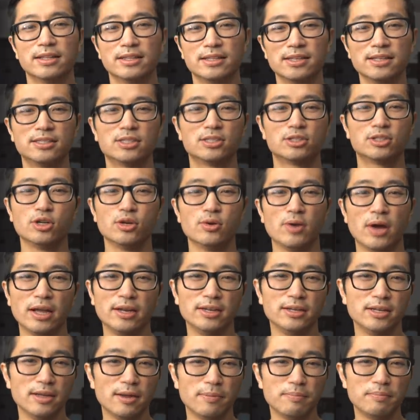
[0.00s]
This shoe
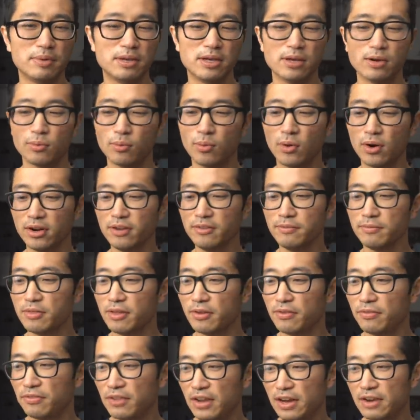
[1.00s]
ended up being one of
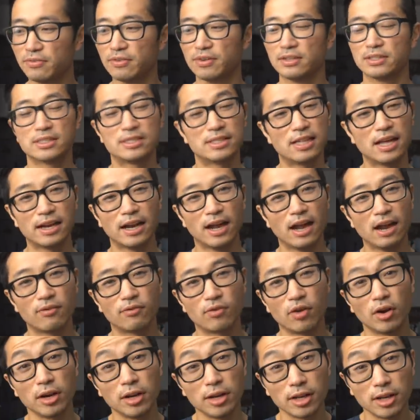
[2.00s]
the favorites that
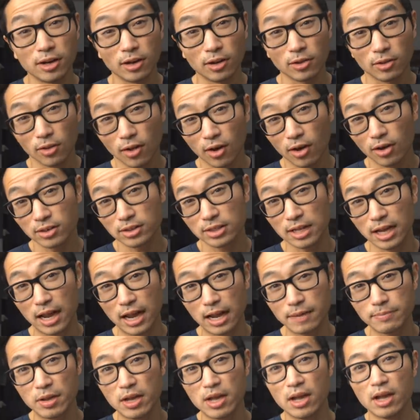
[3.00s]
I've run in a long
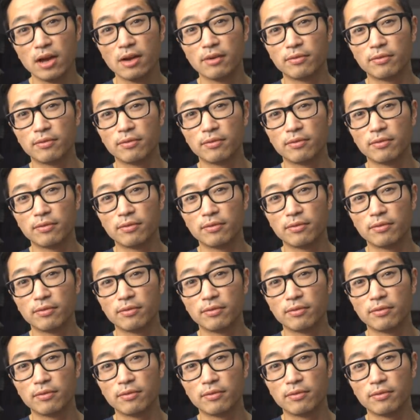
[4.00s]
time